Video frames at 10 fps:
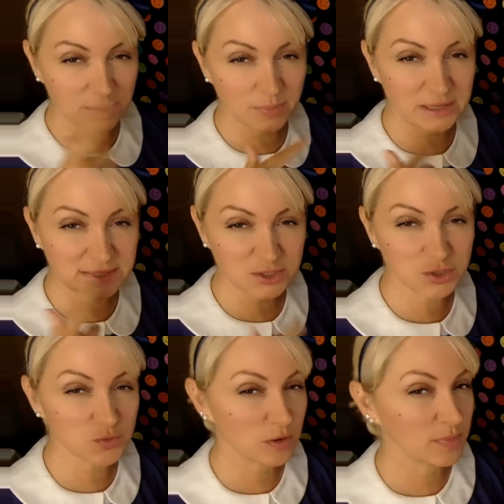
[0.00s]
and pay attention
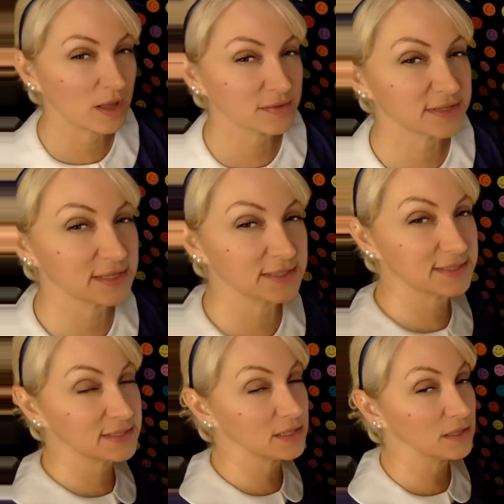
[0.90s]
to our mouths and
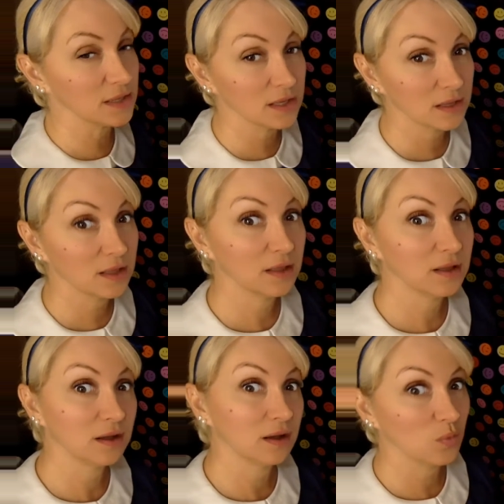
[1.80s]
see
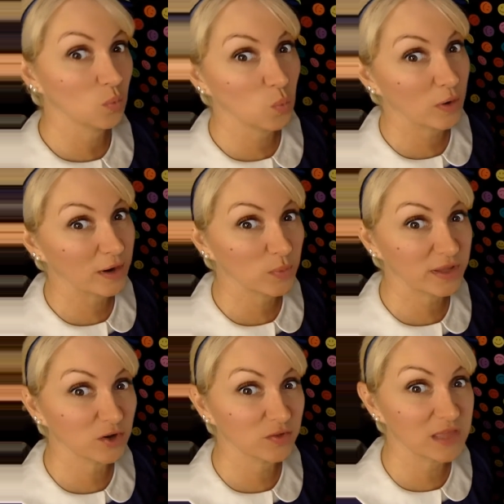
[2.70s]
where we
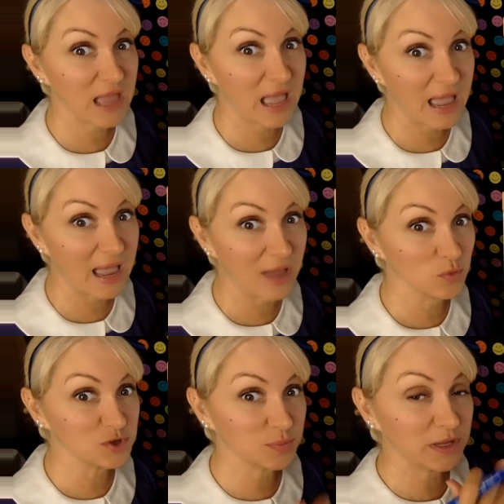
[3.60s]
hear the ah. We
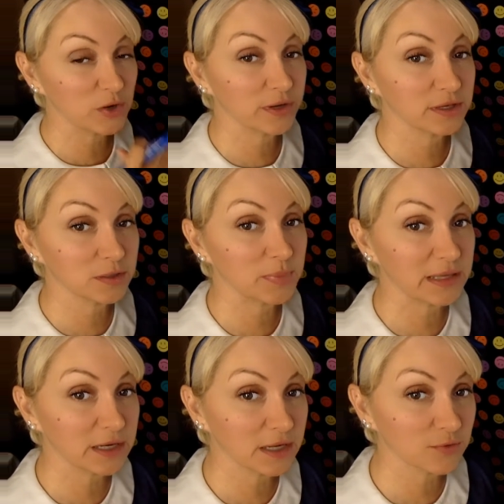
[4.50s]
should be hearing it at the
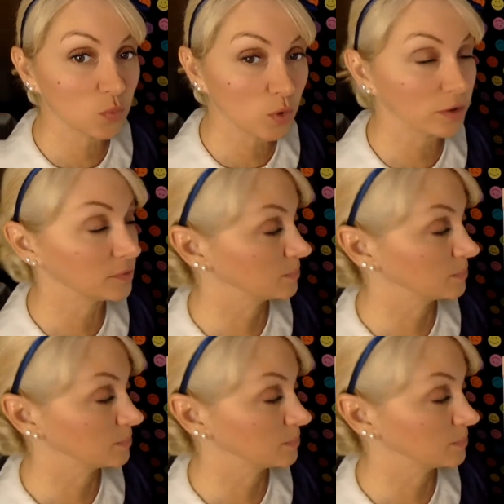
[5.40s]
beginning of the word,